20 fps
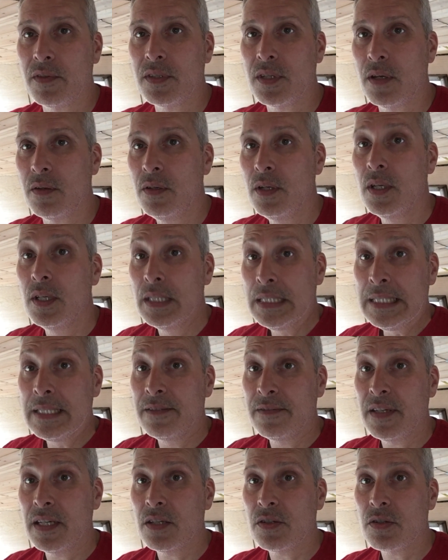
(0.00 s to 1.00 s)
So
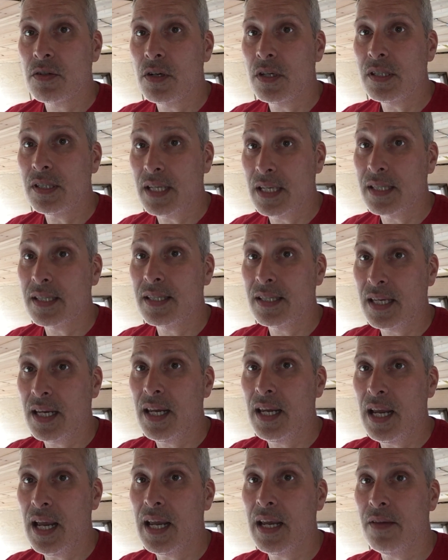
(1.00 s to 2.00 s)
fingers crossed, let's
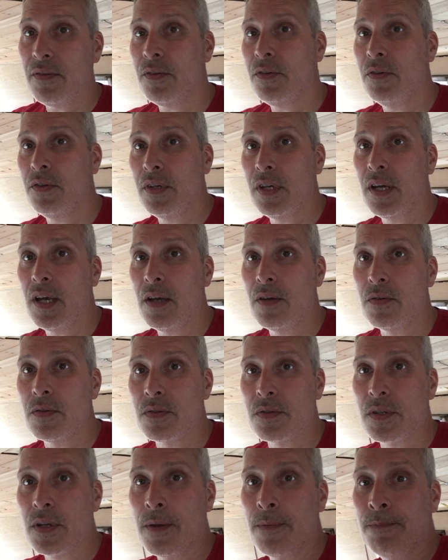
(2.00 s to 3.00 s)
see how the cooker
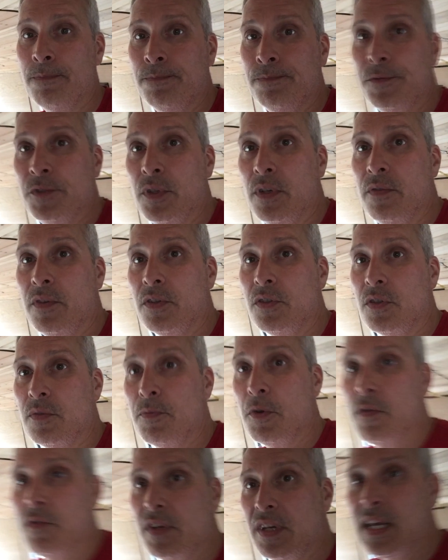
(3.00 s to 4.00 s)
goes. So if I just
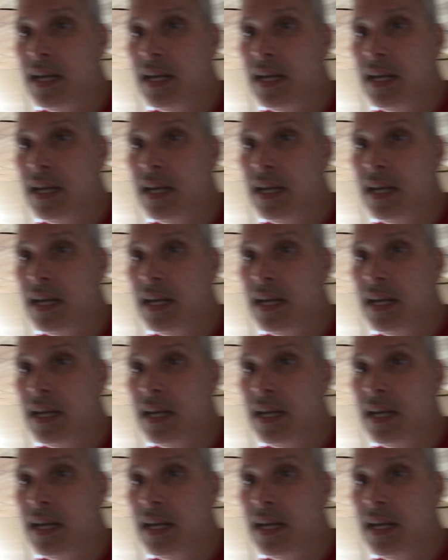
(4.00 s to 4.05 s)
move the